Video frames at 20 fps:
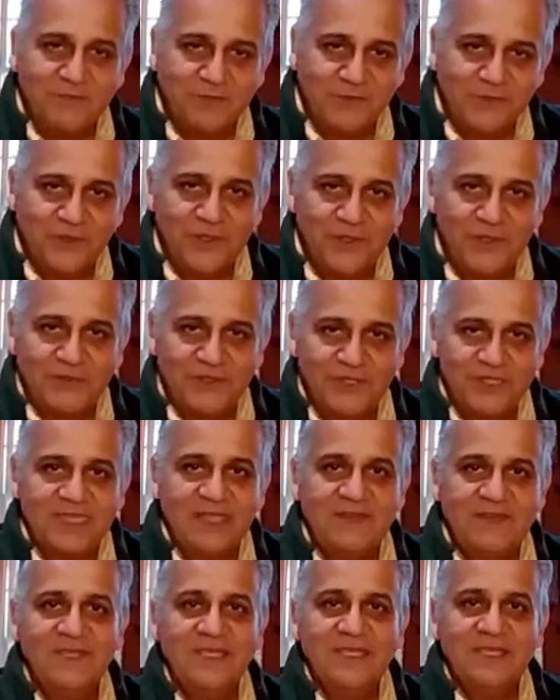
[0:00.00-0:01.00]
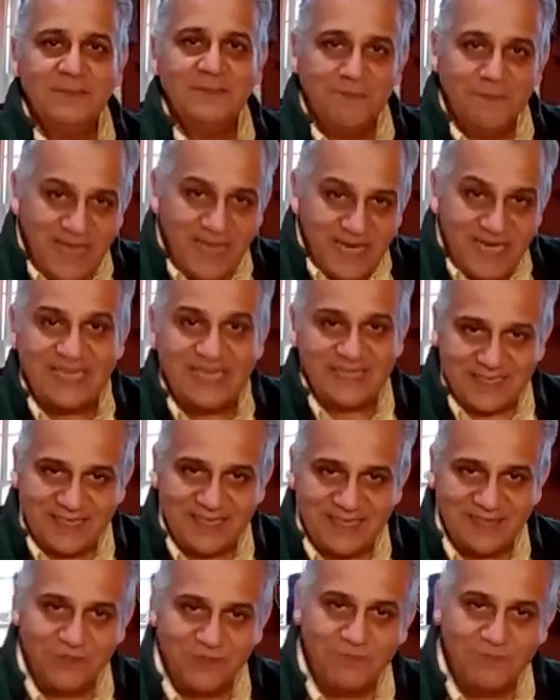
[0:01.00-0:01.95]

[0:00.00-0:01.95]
the poor was giving them money